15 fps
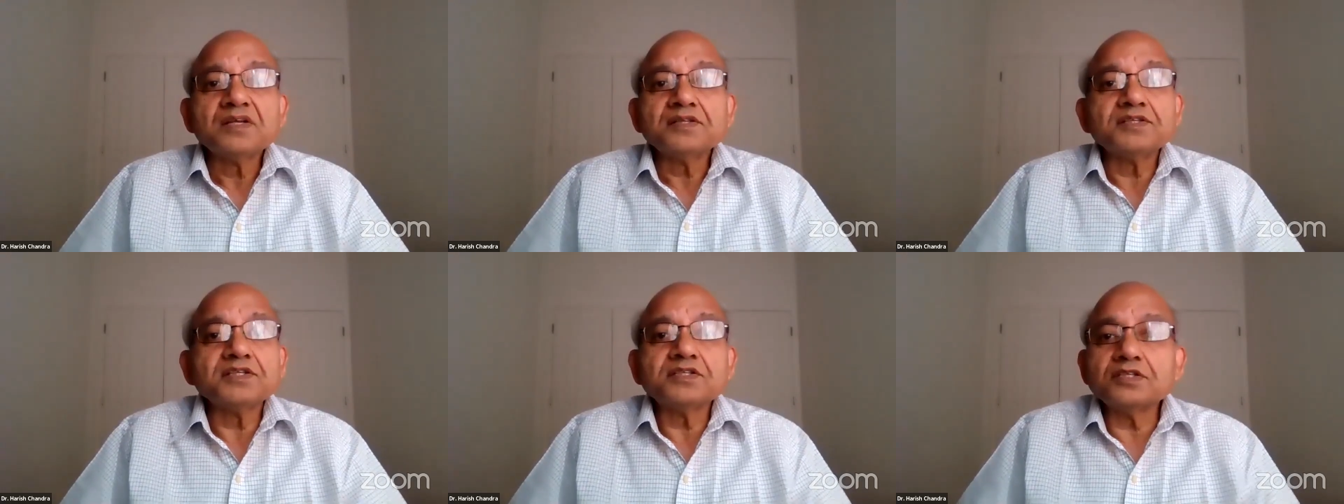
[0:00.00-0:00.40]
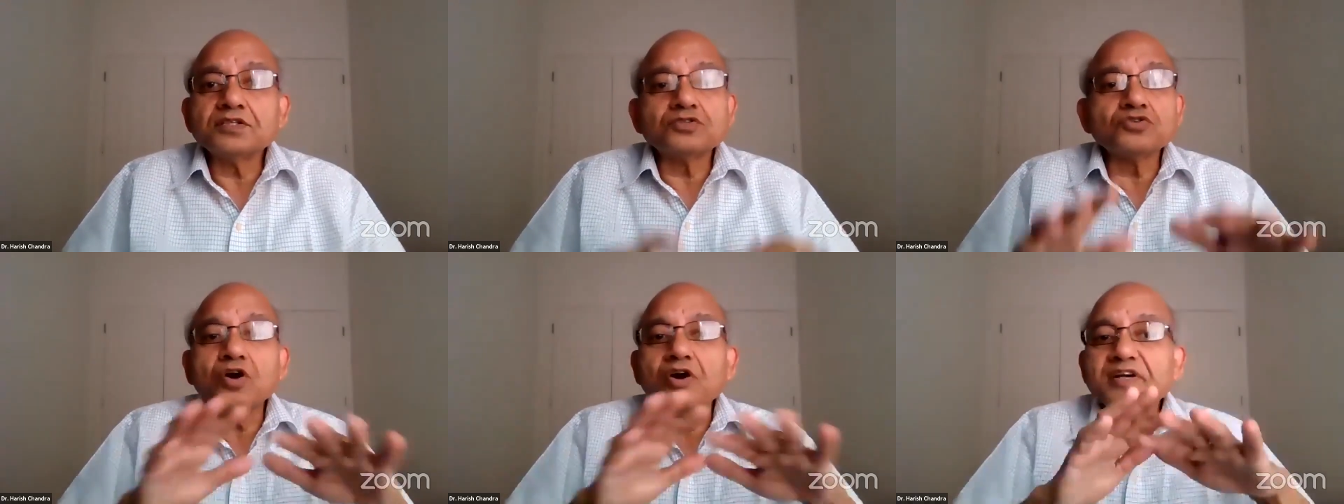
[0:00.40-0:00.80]
This
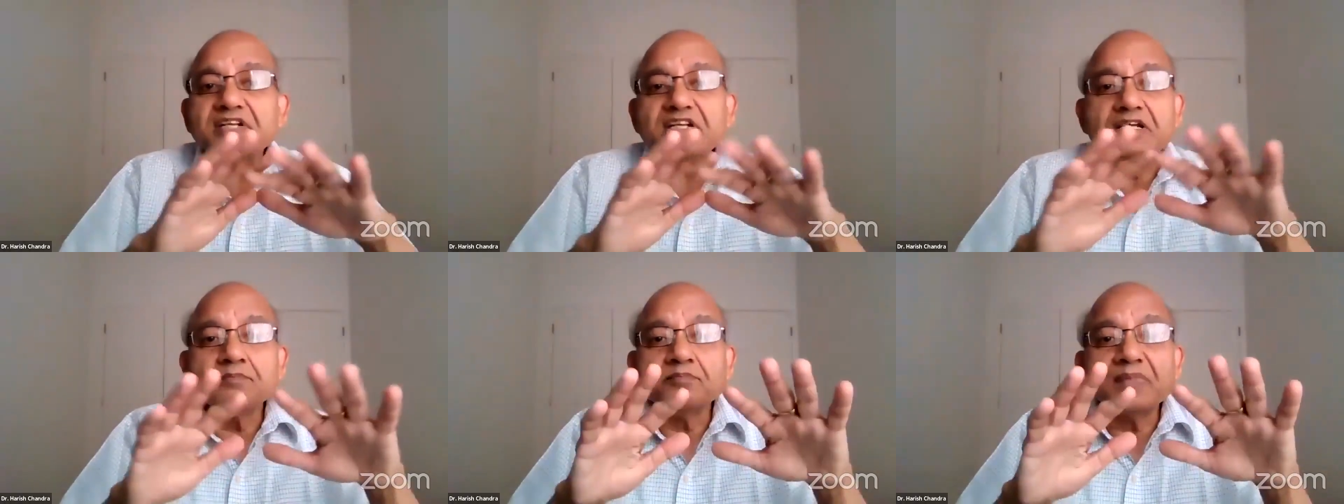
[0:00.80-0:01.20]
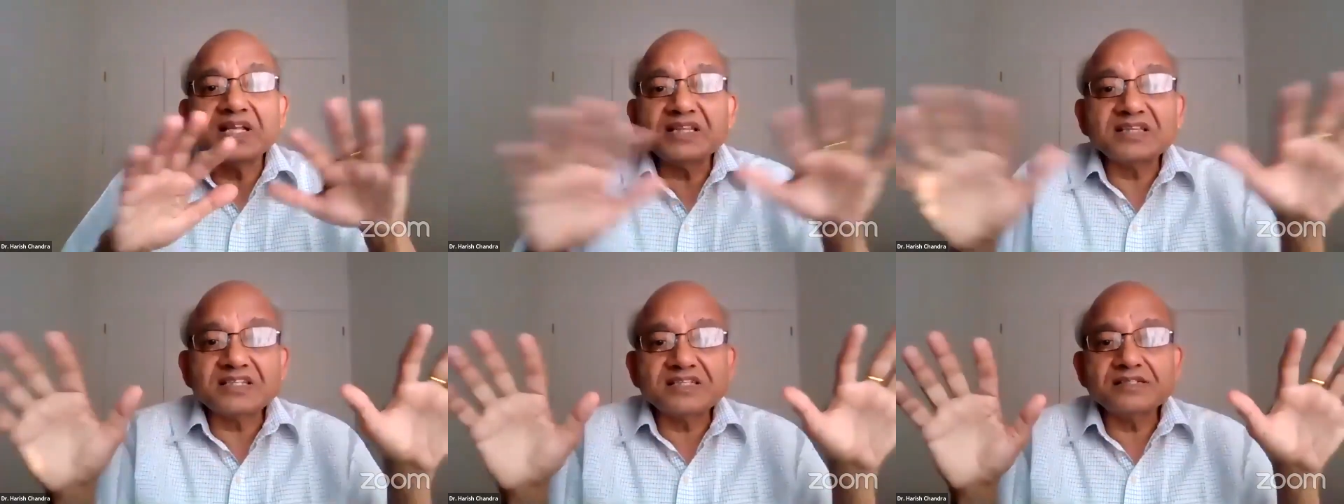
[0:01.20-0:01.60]
is not in
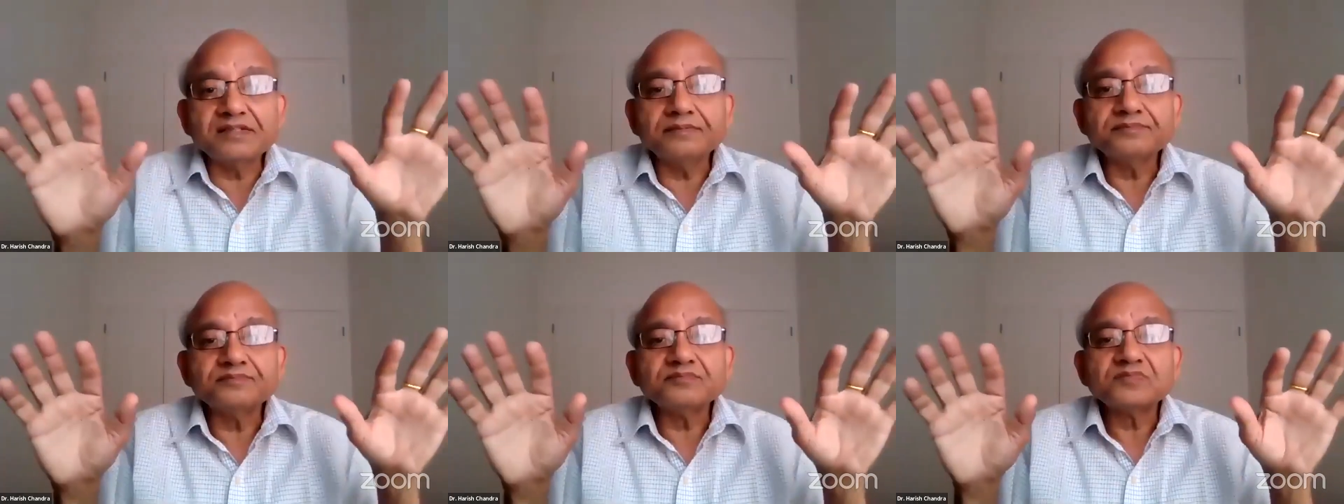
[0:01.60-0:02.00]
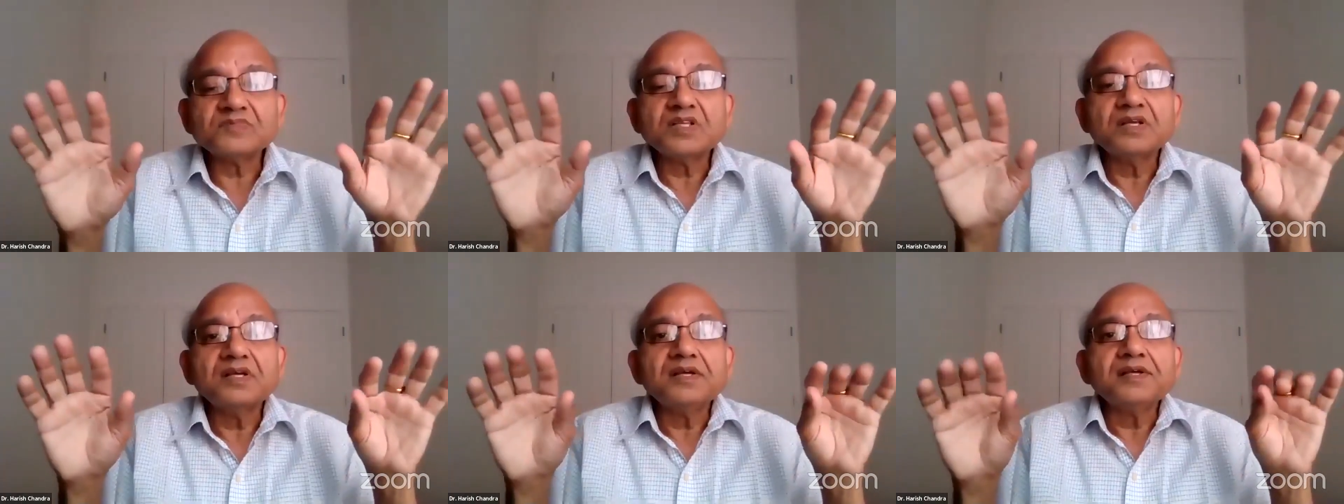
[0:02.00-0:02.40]
mantra.
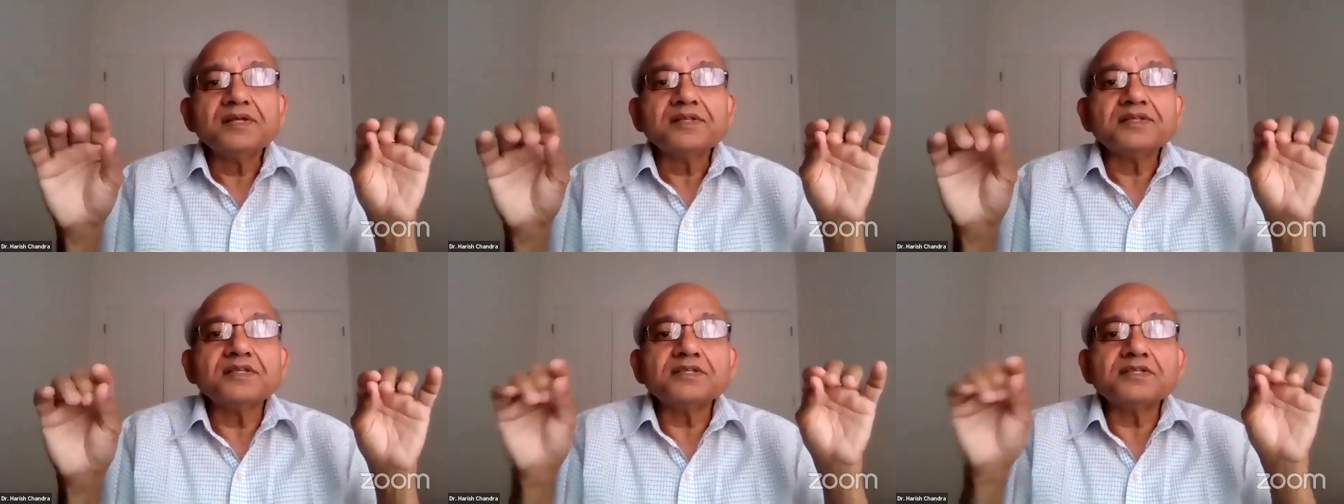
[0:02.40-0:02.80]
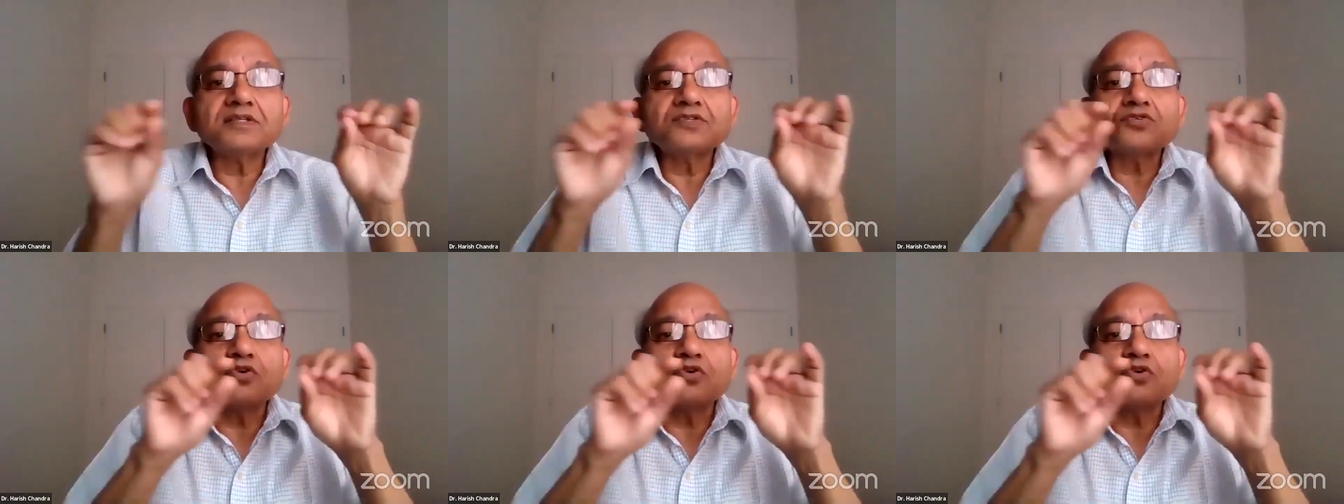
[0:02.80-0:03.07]
This